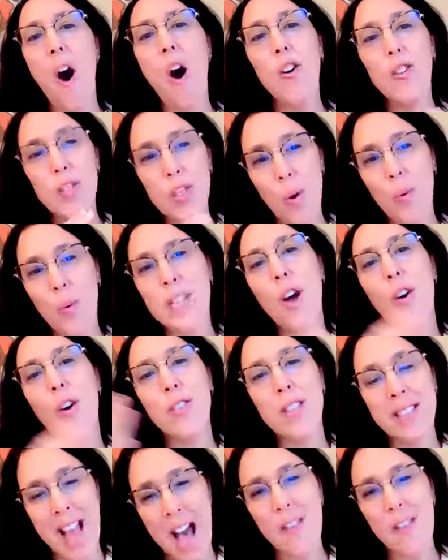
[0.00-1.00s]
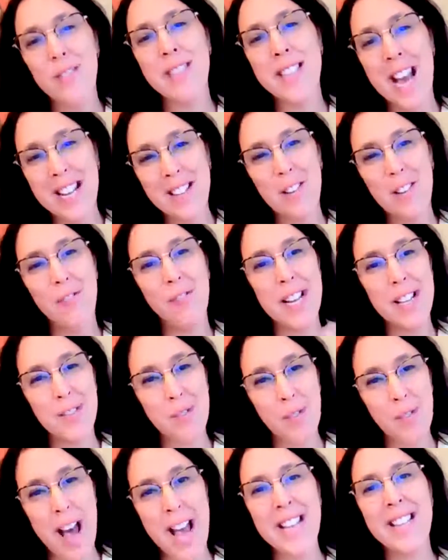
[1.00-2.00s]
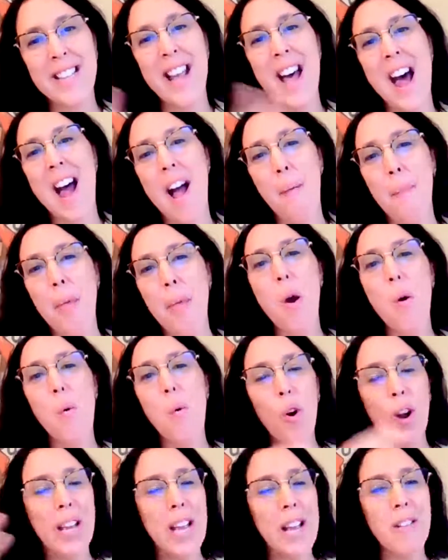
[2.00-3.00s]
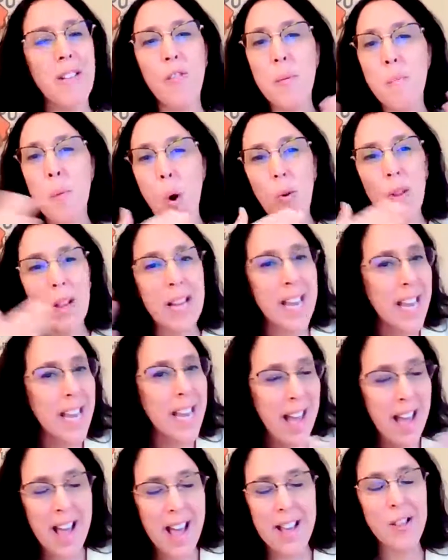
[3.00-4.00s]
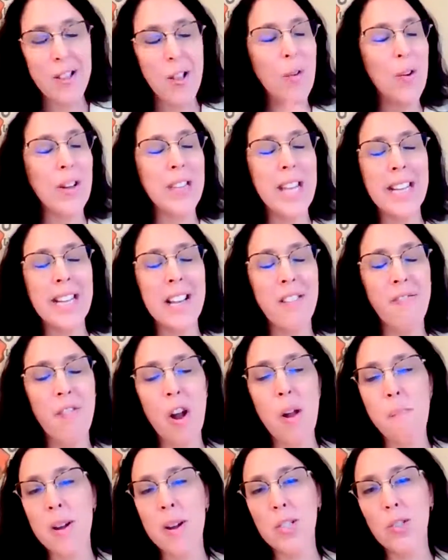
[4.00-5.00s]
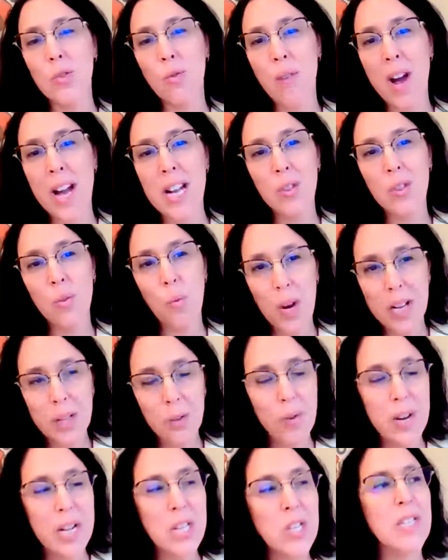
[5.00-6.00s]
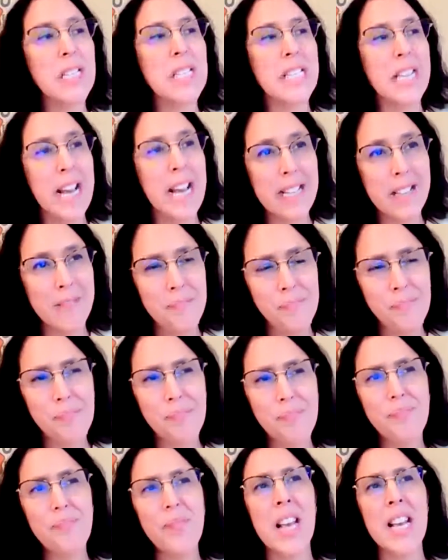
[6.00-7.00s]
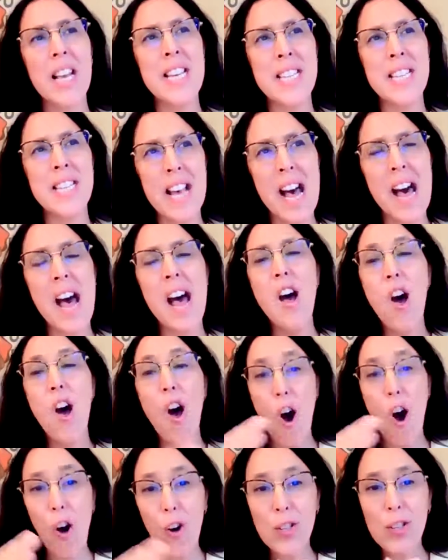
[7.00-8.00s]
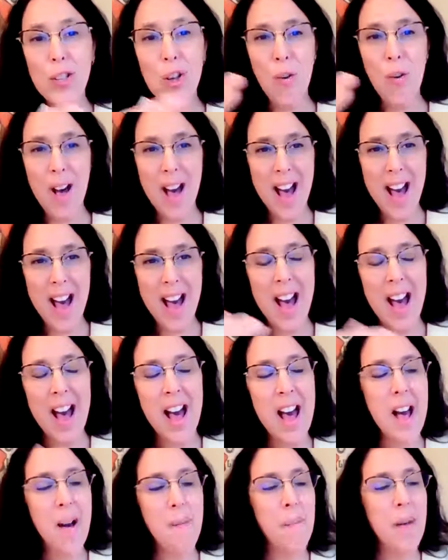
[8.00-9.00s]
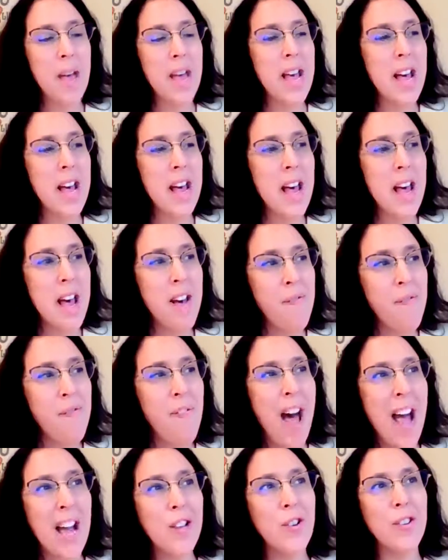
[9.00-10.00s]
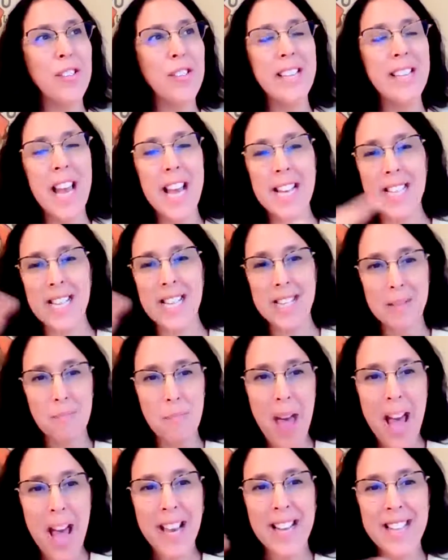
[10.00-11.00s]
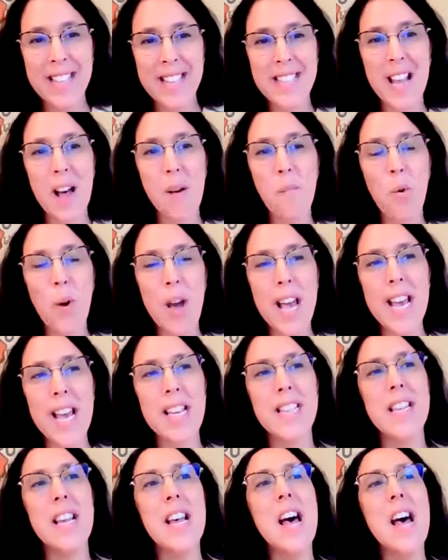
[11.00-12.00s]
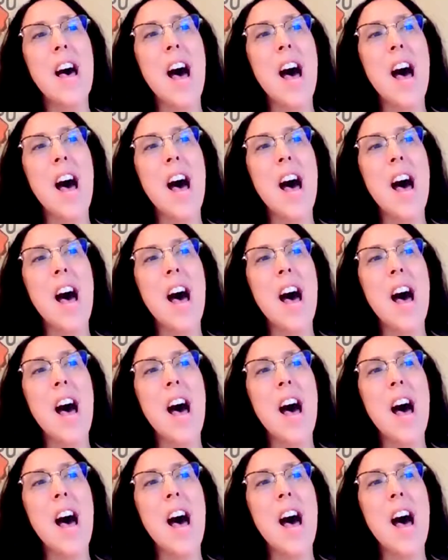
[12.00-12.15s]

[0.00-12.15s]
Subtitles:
Also, we know the downside of it, right? Working remotely, connecting very much to what Rachel said, is also a factor that takes us back in some ways.